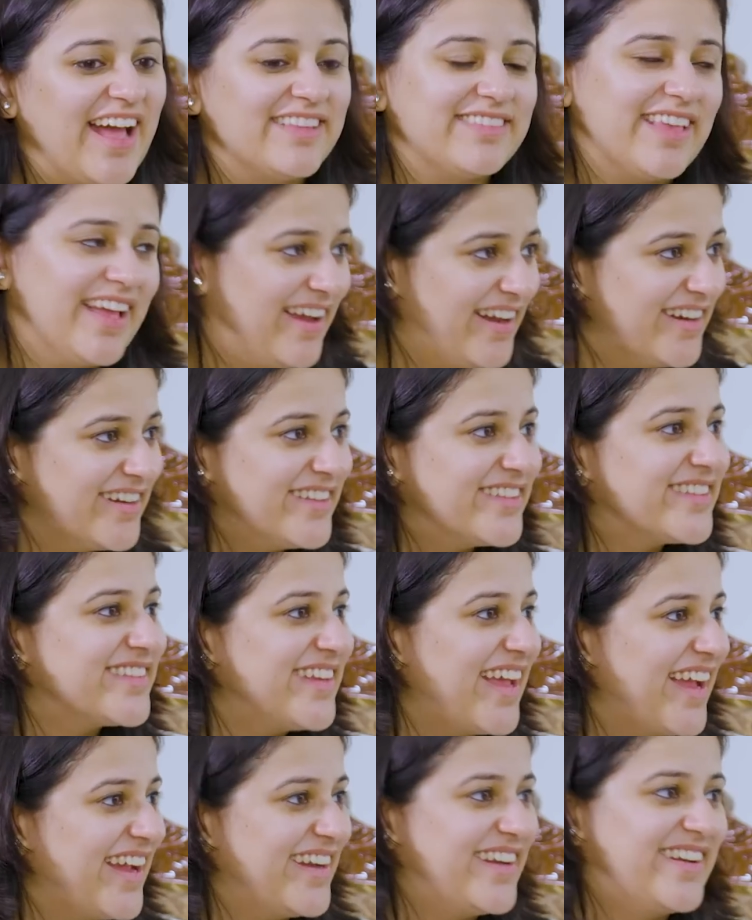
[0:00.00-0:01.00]
as I
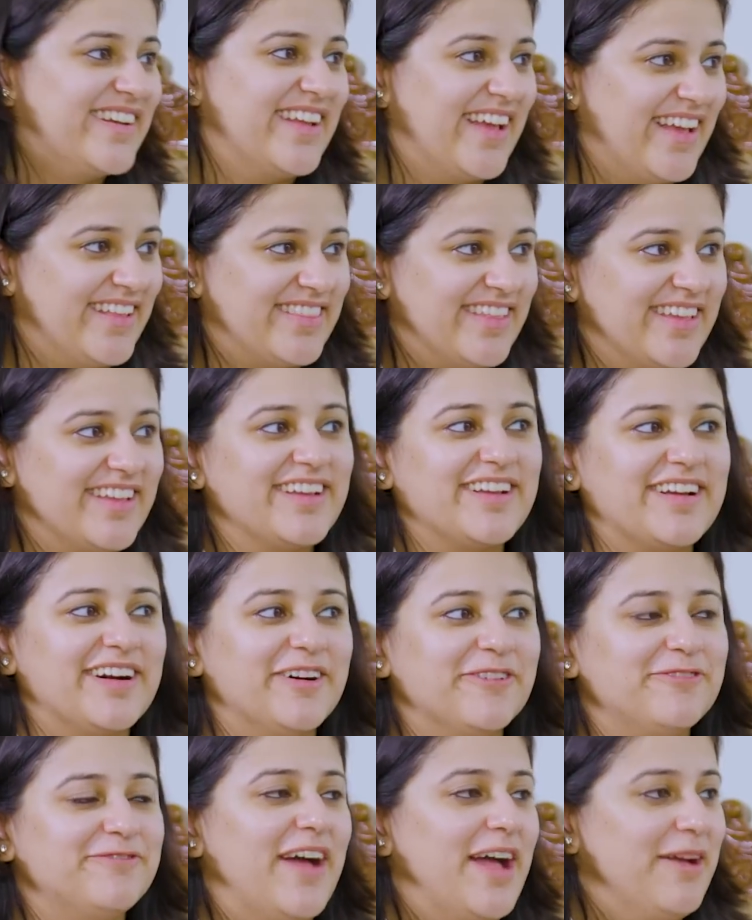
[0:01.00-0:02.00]
understand, I think
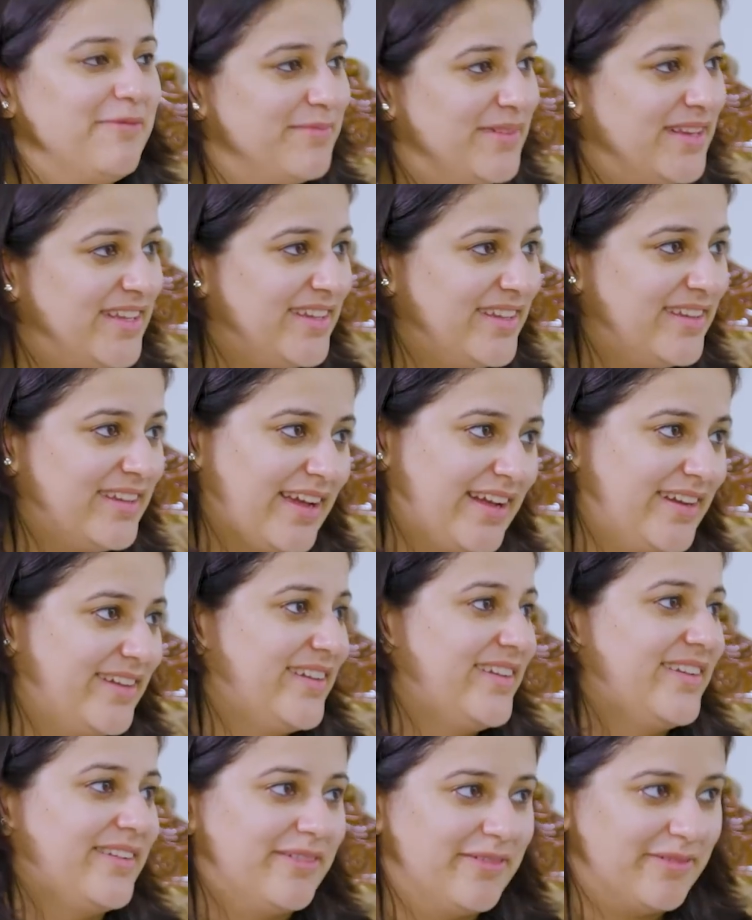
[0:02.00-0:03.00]
family
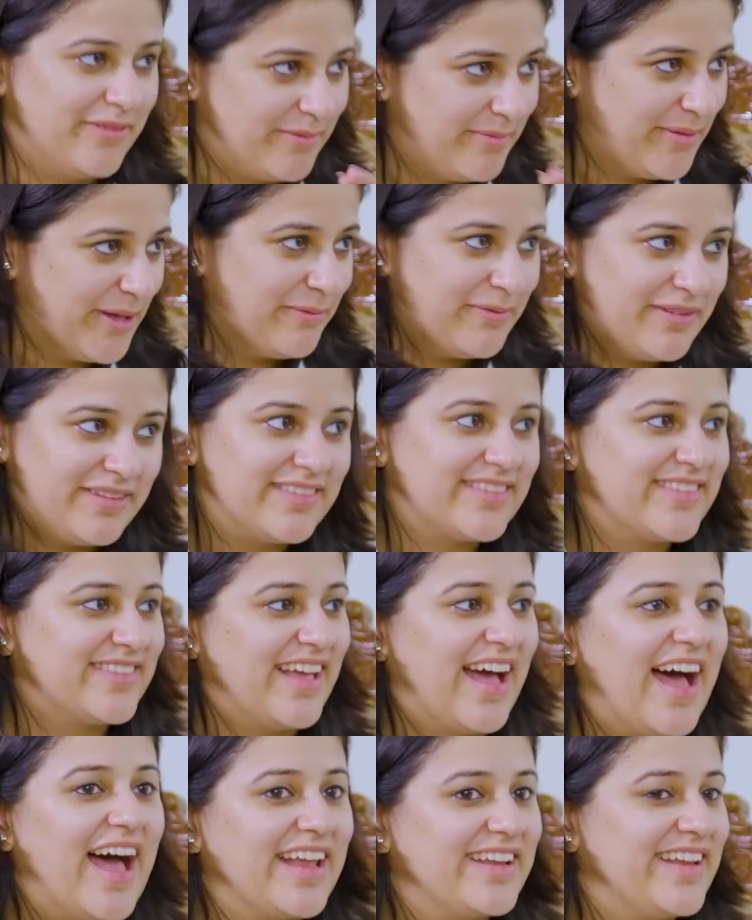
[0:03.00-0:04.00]
and babies
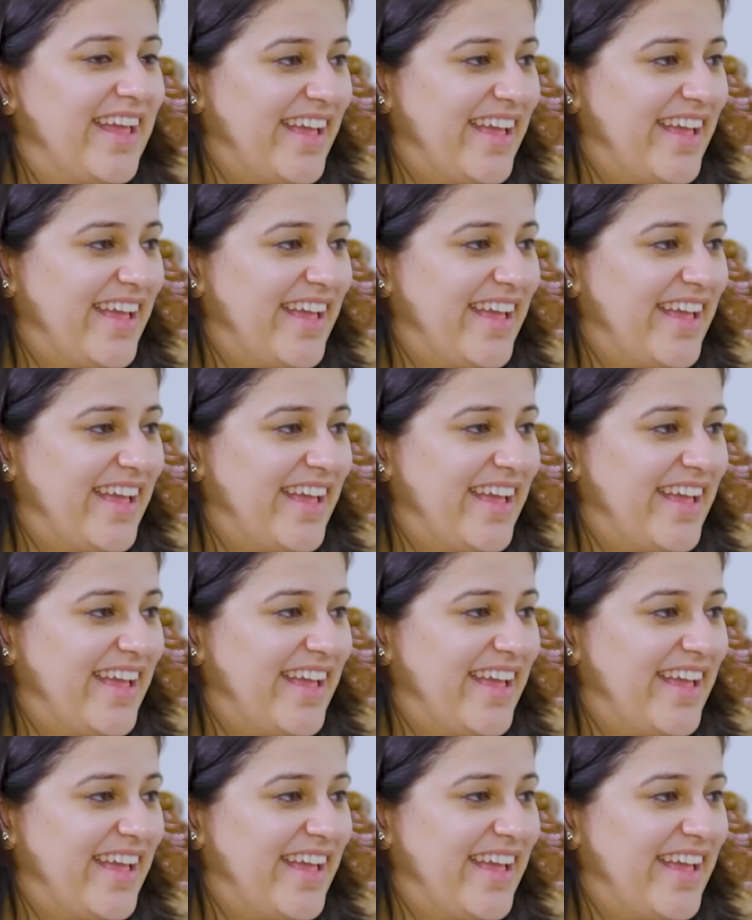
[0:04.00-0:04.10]
are